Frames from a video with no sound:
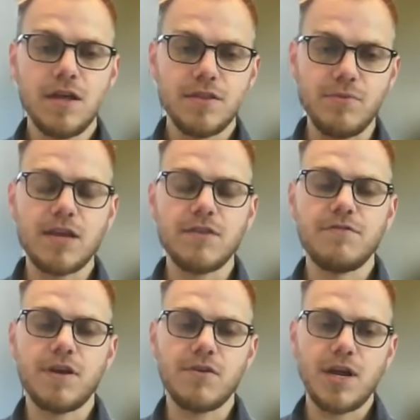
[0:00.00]
the
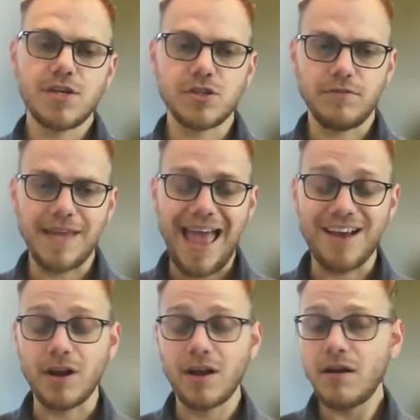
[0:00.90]
reconfiguration of the
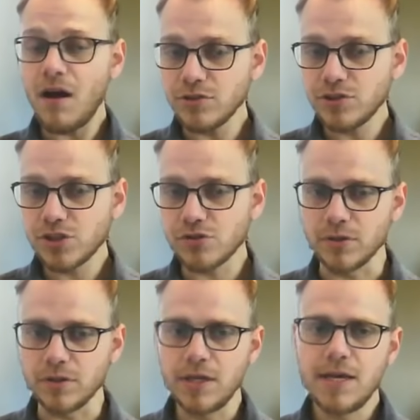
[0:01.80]

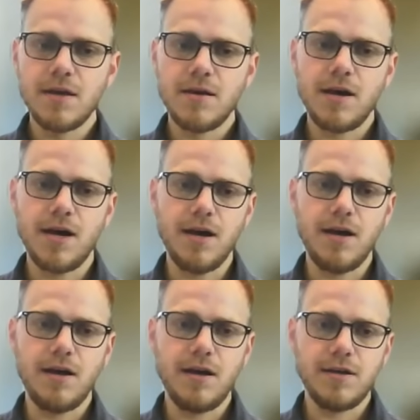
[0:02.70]
agricultural
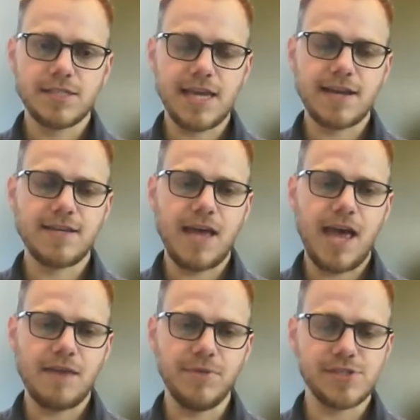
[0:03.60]
sector
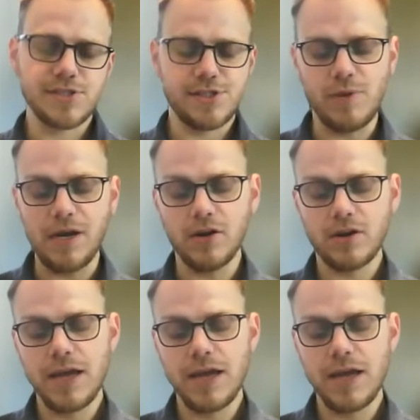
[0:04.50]
and business. We look